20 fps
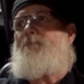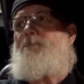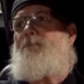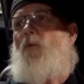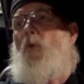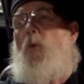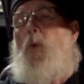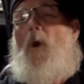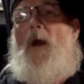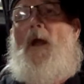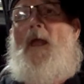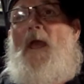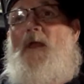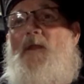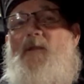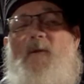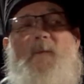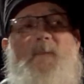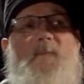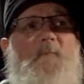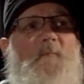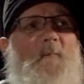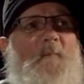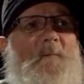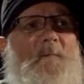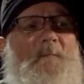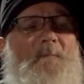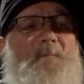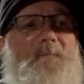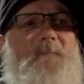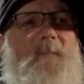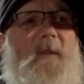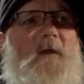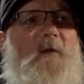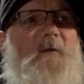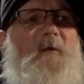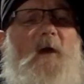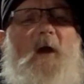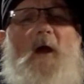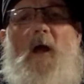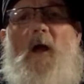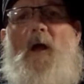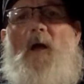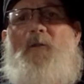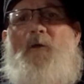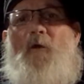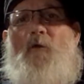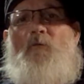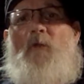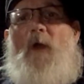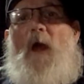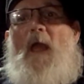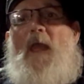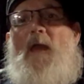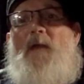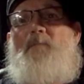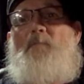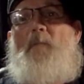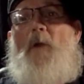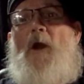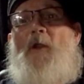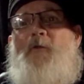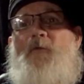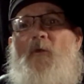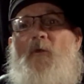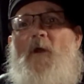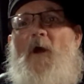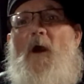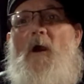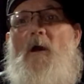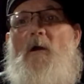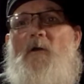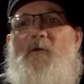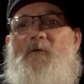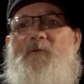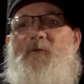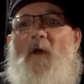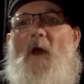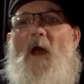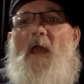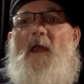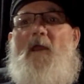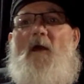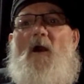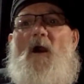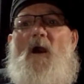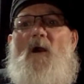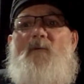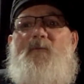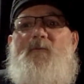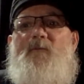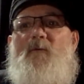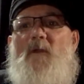quiet. The riot in Montreal has died off.